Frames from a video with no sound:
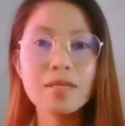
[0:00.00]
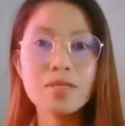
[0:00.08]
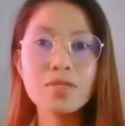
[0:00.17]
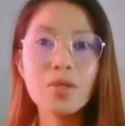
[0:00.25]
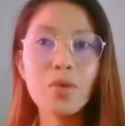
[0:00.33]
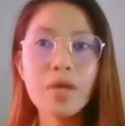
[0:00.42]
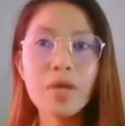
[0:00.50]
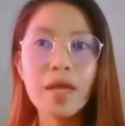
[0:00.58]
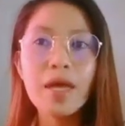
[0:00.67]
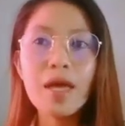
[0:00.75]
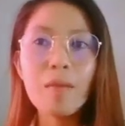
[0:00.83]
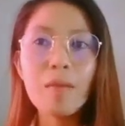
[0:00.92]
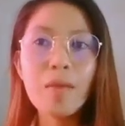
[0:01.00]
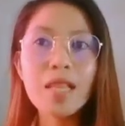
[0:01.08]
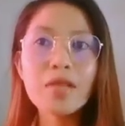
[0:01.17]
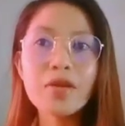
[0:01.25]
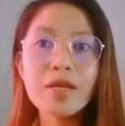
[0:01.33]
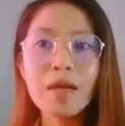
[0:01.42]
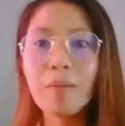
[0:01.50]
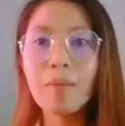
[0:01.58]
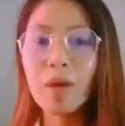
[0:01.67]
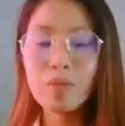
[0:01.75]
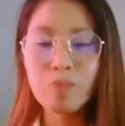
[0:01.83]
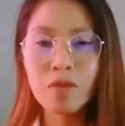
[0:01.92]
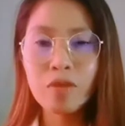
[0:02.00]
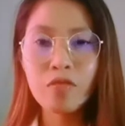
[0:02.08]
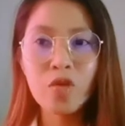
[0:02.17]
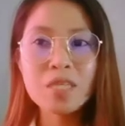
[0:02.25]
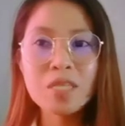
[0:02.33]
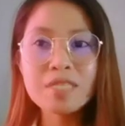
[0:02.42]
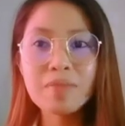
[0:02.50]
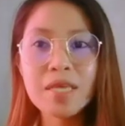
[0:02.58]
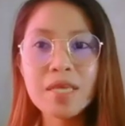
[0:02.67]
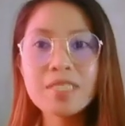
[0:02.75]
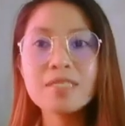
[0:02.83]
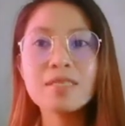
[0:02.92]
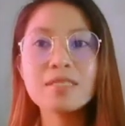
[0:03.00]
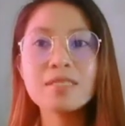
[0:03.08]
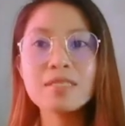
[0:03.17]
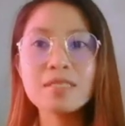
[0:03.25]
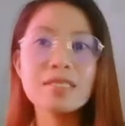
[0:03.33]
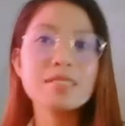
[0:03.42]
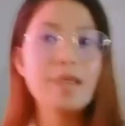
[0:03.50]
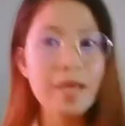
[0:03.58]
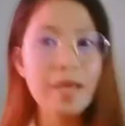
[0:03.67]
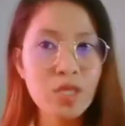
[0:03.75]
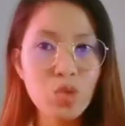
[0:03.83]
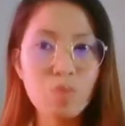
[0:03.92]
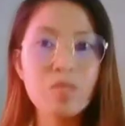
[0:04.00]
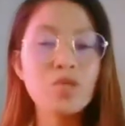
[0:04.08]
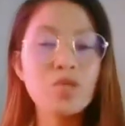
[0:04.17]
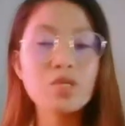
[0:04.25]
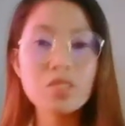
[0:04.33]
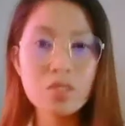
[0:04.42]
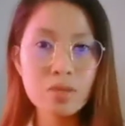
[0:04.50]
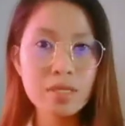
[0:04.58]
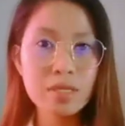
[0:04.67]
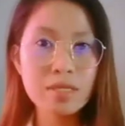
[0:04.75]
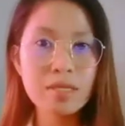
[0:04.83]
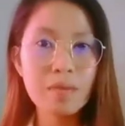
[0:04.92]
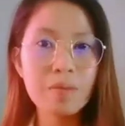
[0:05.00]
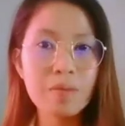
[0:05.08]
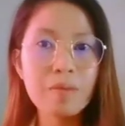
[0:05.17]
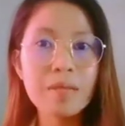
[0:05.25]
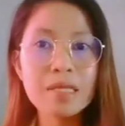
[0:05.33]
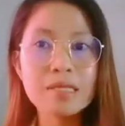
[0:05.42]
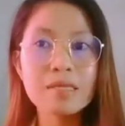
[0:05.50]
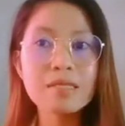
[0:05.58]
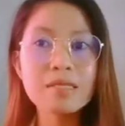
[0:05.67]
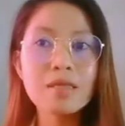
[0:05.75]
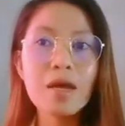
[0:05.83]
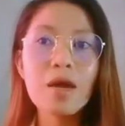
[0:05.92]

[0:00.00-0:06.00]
So my learning about performance-based test is designed to measure students' capabilities